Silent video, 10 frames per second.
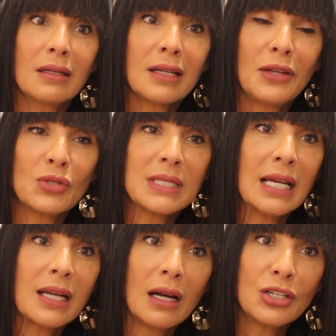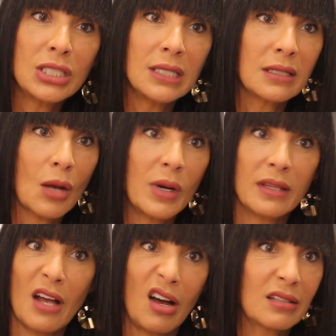countries like Algeria, where
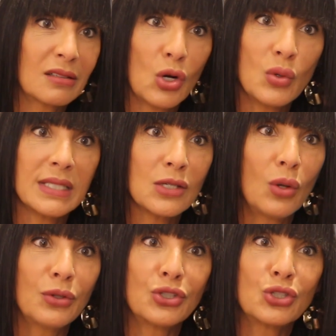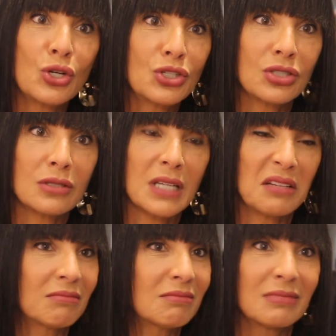they are closing all the churches,
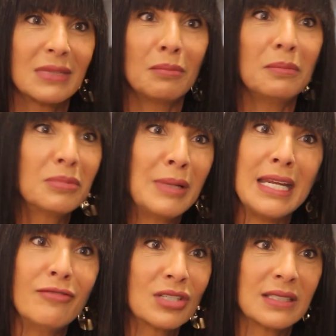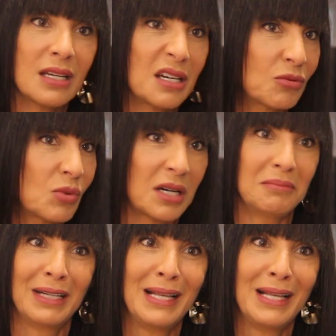and the believers there were